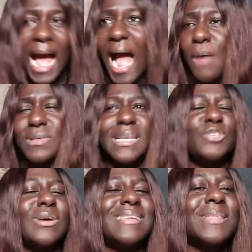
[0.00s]
I was
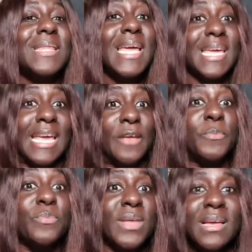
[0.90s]
actually
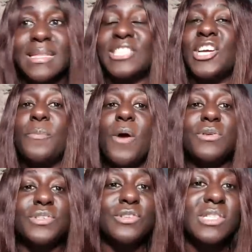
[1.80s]
thinking that Jaypaul
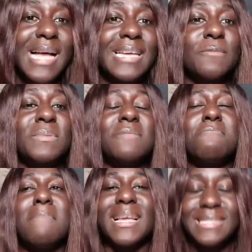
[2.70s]
was gonna start
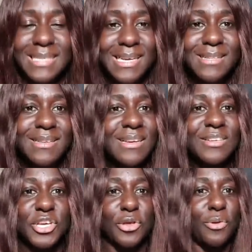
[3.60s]
implementing,
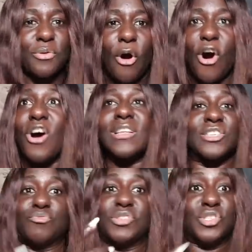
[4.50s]
you know, all
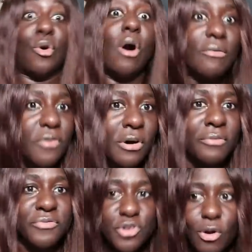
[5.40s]
his resolve
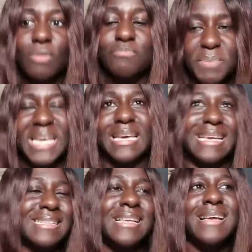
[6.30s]
of not
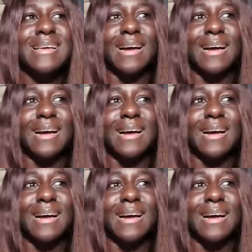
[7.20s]
being,